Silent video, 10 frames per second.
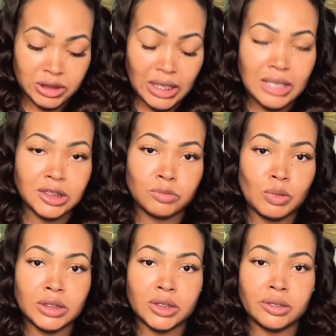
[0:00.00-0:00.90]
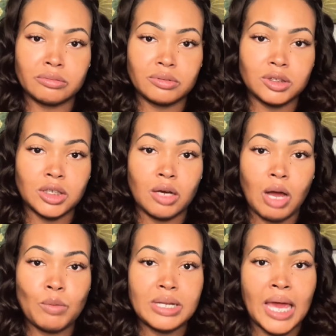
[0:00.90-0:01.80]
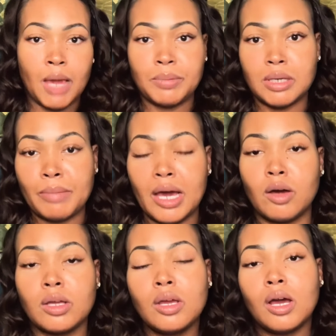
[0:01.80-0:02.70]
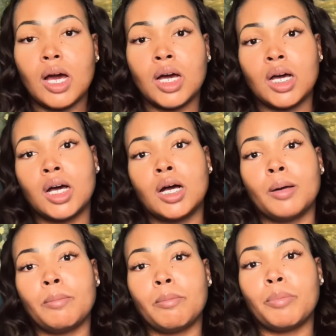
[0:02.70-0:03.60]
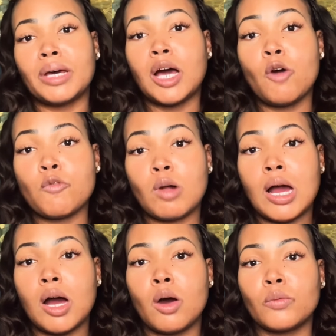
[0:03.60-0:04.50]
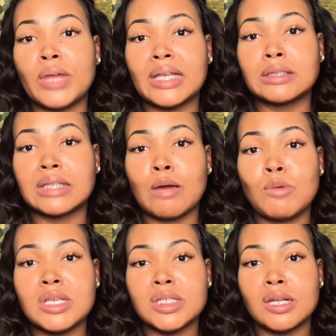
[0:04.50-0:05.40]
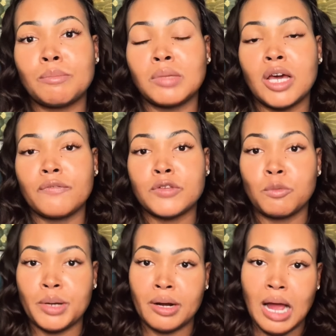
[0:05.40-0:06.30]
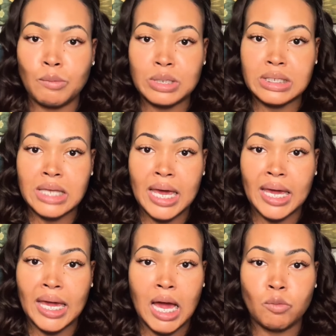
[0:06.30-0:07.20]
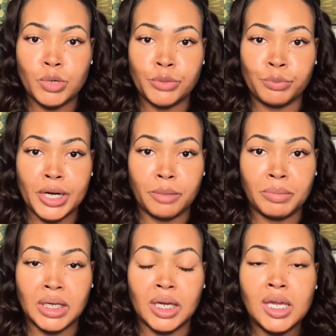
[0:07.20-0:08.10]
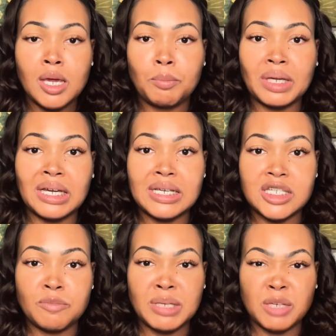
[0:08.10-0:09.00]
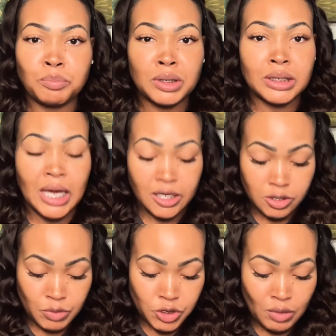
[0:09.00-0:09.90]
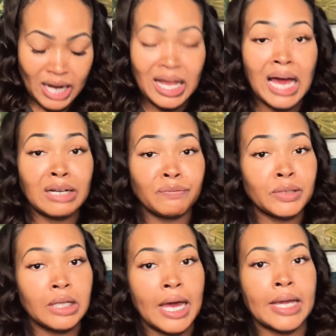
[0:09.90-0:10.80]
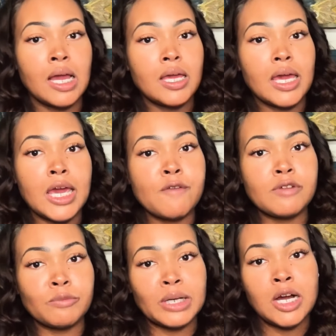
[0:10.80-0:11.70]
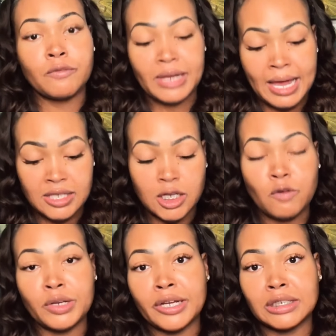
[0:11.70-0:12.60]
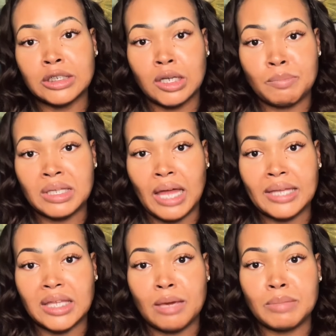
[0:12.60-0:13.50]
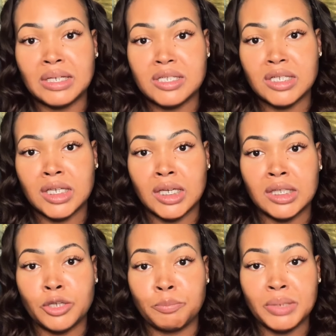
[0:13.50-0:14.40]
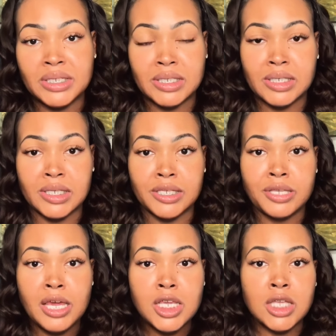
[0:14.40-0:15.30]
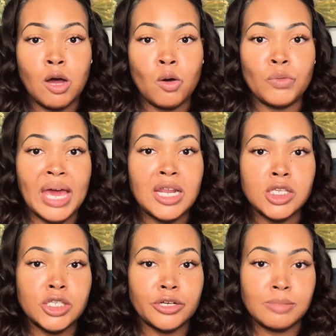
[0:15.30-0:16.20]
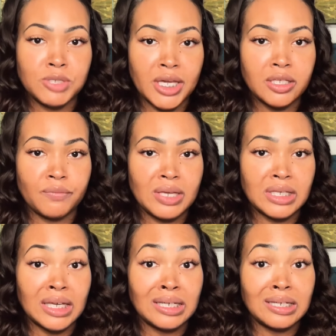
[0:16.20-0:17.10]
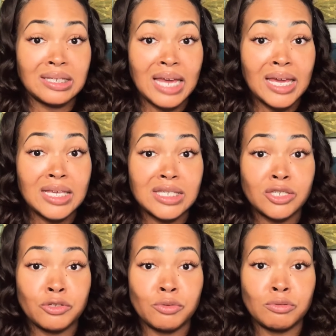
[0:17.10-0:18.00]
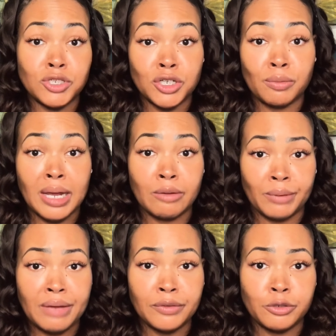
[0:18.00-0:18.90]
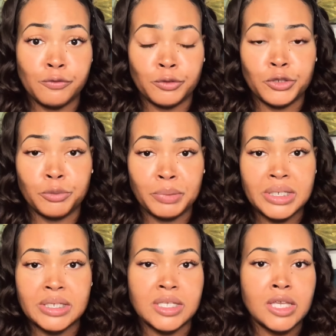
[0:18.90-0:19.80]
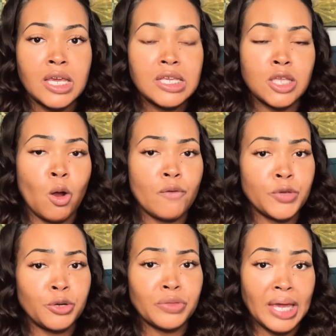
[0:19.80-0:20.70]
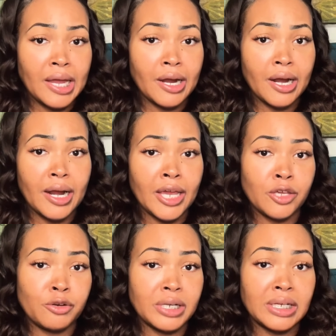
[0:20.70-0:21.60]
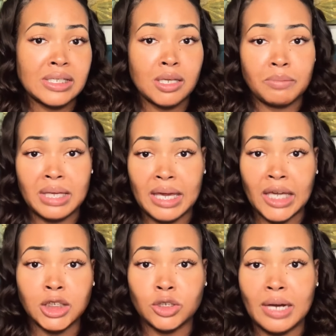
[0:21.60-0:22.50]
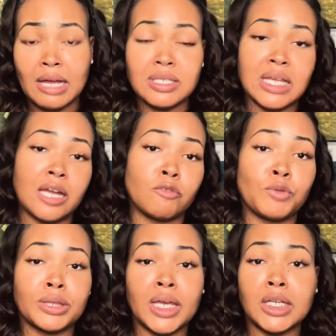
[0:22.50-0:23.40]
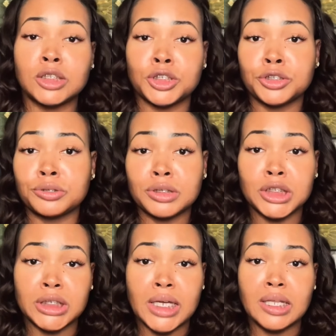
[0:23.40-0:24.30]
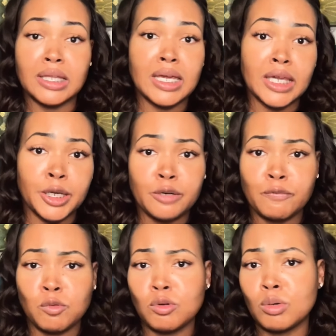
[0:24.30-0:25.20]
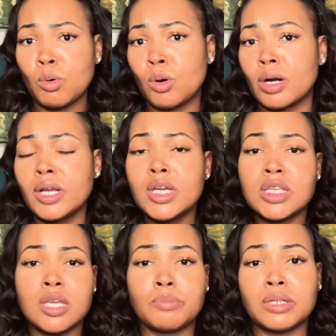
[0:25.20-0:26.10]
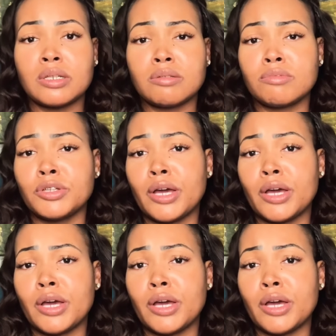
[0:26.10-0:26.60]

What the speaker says: I just wasn't, I wasn't happy about. But overall, that wasn't enough to where I would say I wouldn't recommend, because to be completely honest with you, I kind of feel like every recovery house over there is going to be like that, because again, they're businesses. So that is their objective at the end of the day, is to generate revenue for their business. So if you're there and you're needing something extra outside of what they generally say that they care for, or something,